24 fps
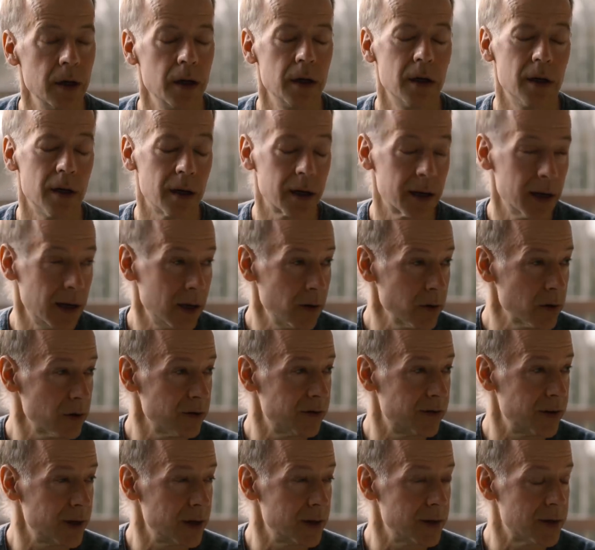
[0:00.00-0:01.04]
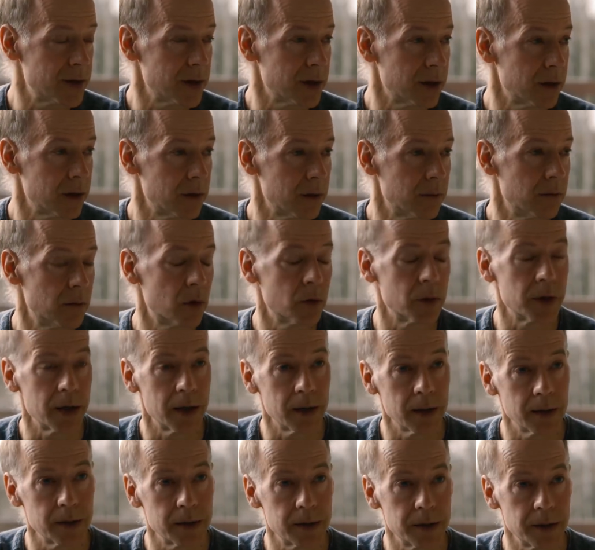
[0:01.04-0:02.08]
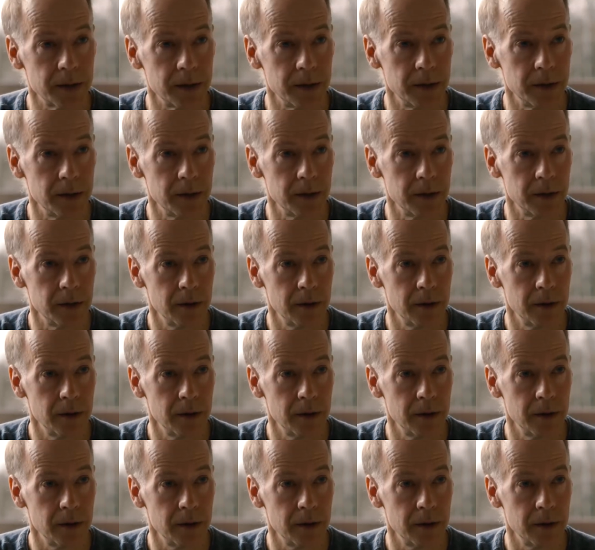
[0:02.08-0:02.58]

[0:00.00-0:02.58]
in a counterphasing modality